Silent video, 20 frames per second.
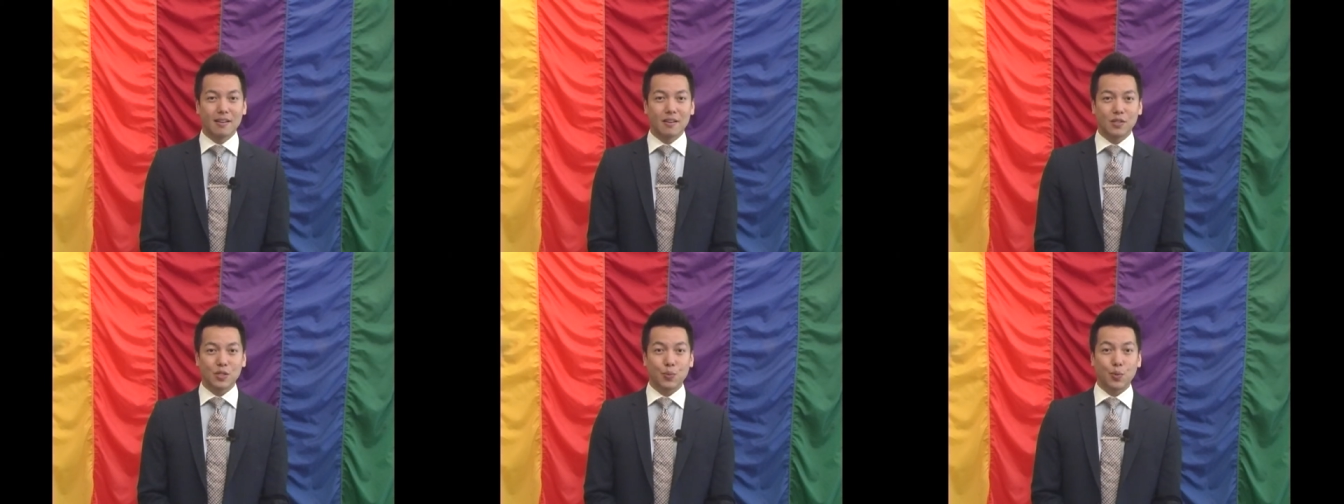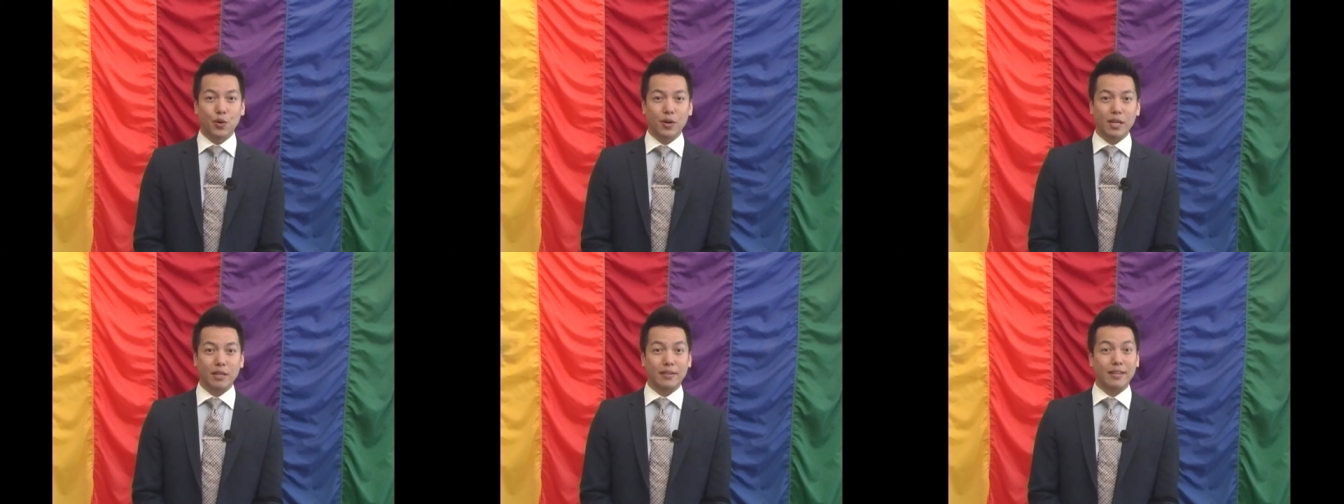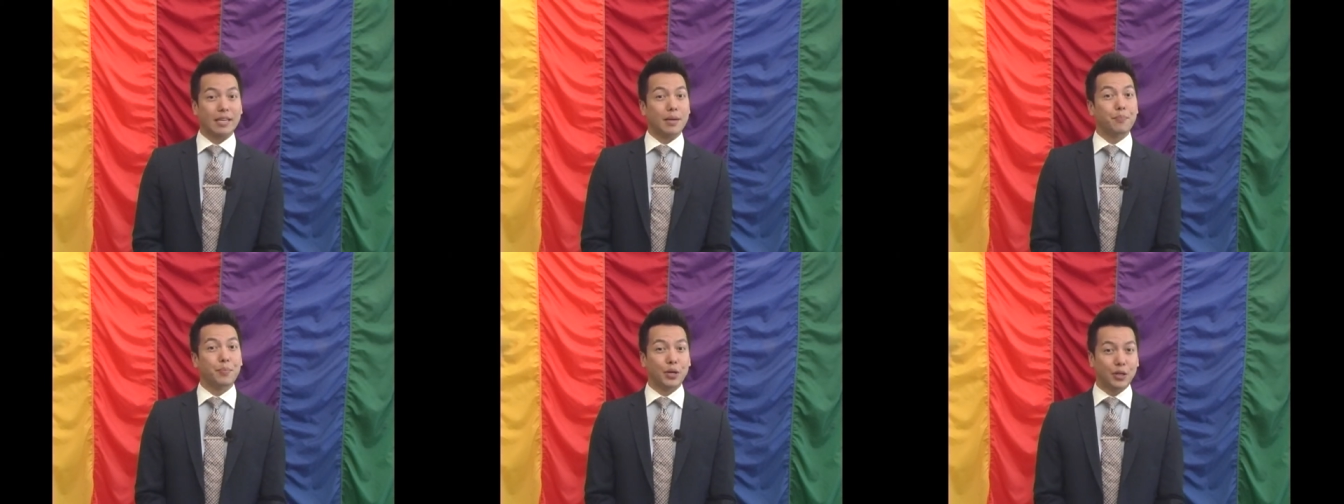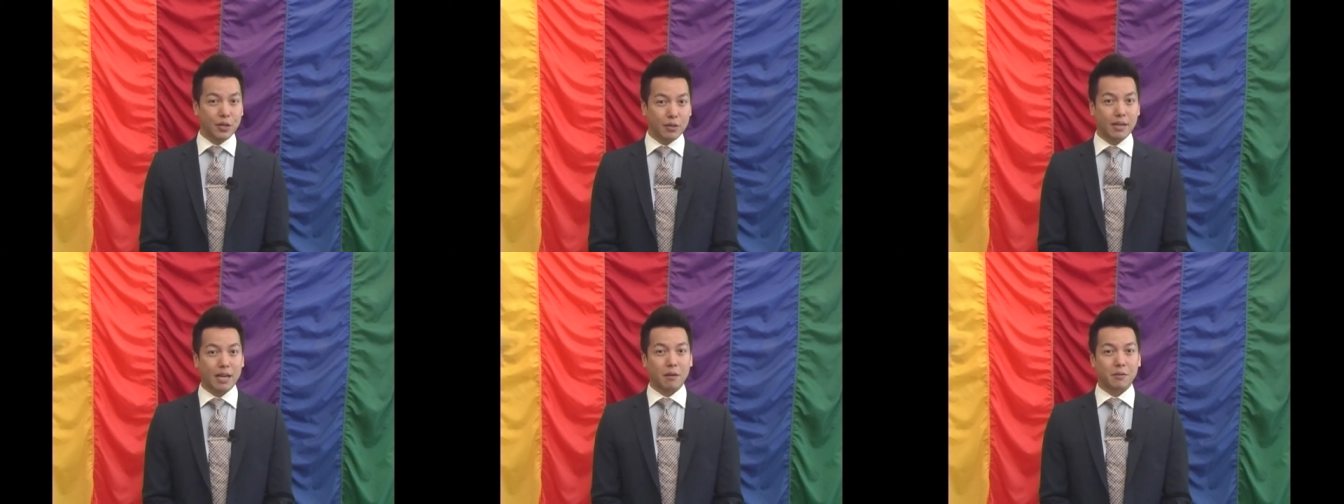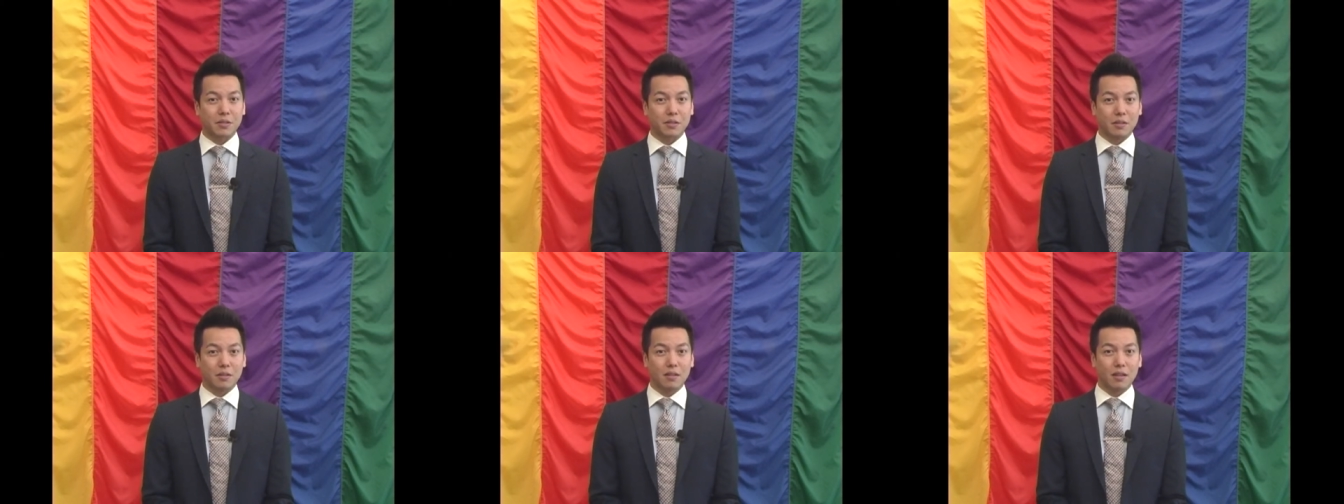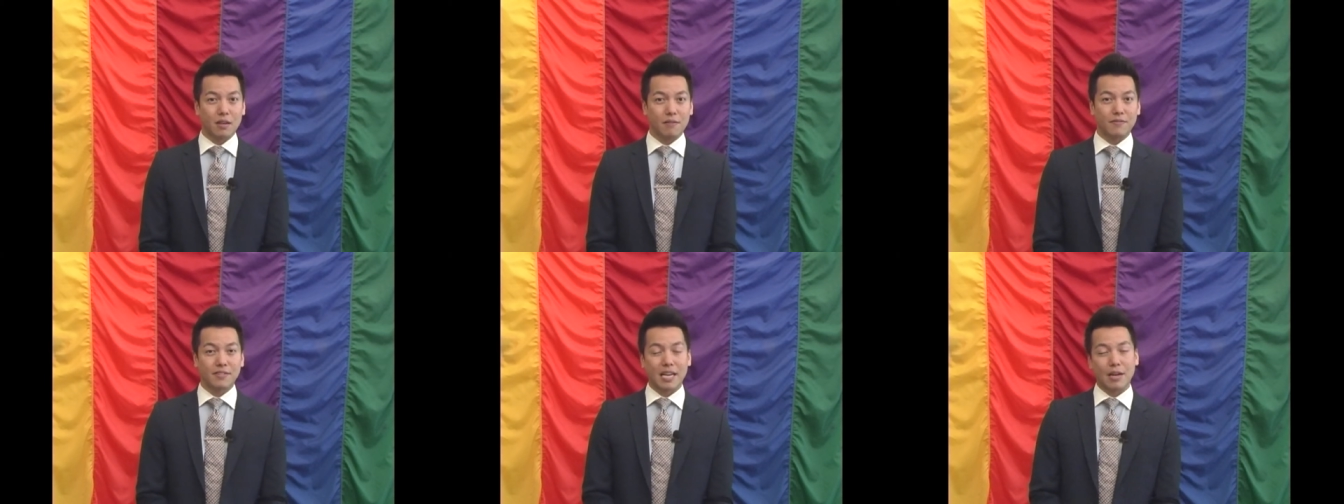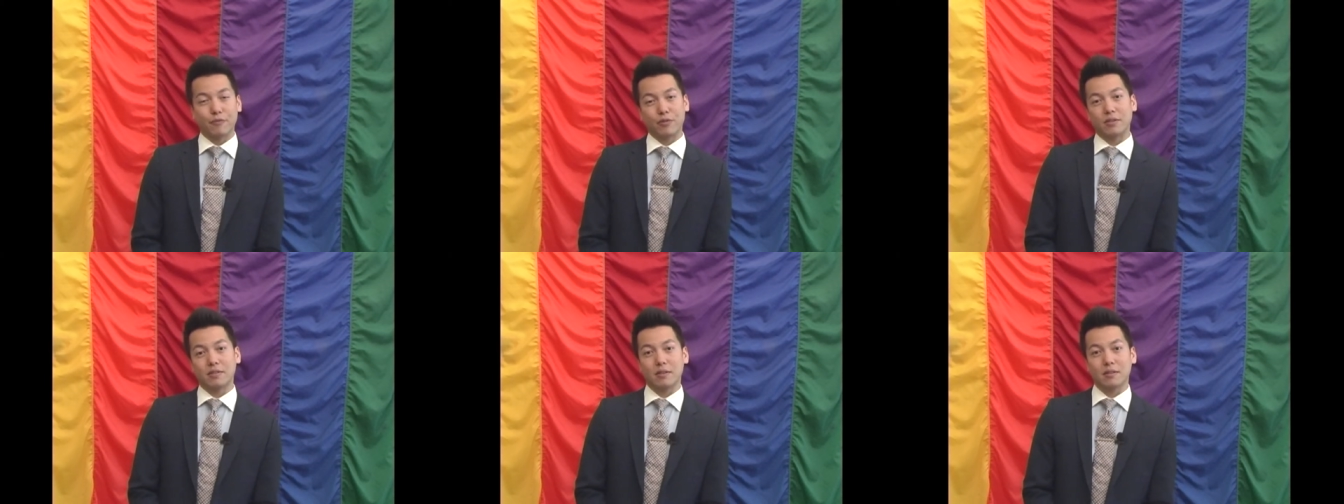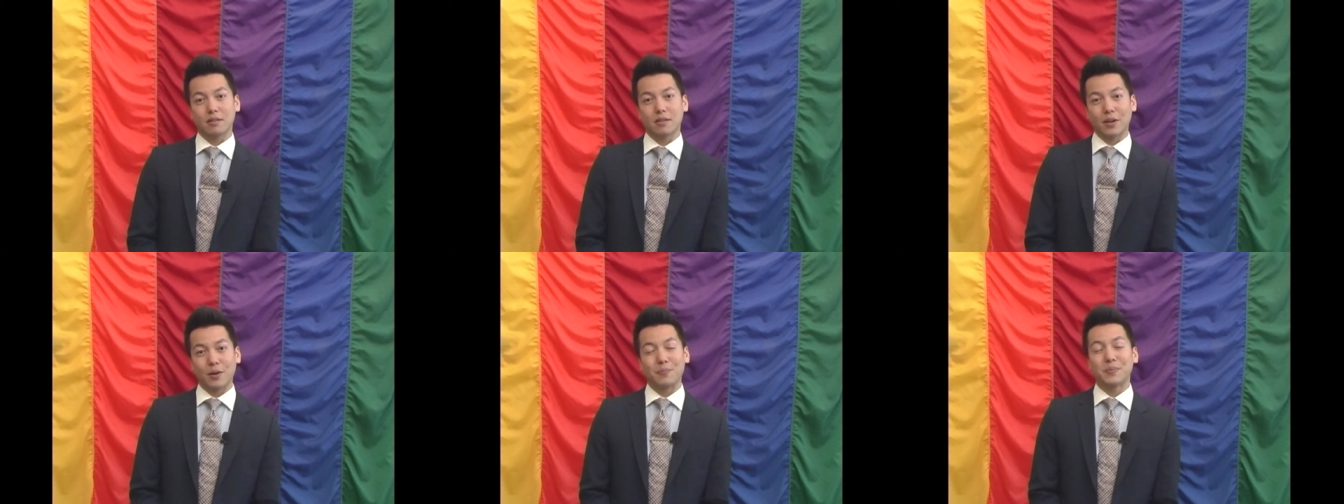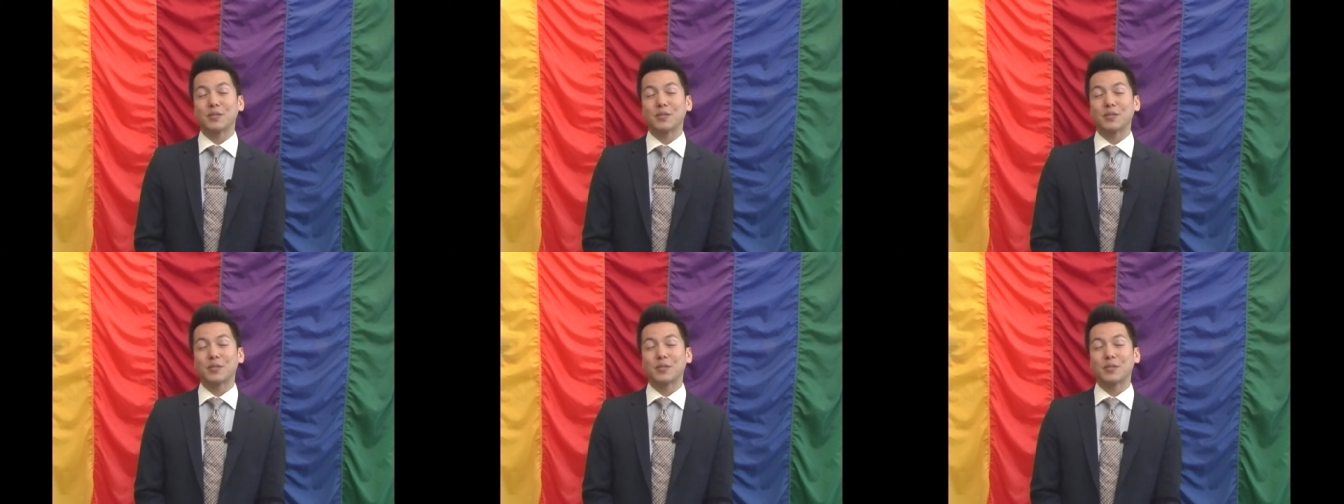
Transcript: supporting the Imperial Council of San Francisco.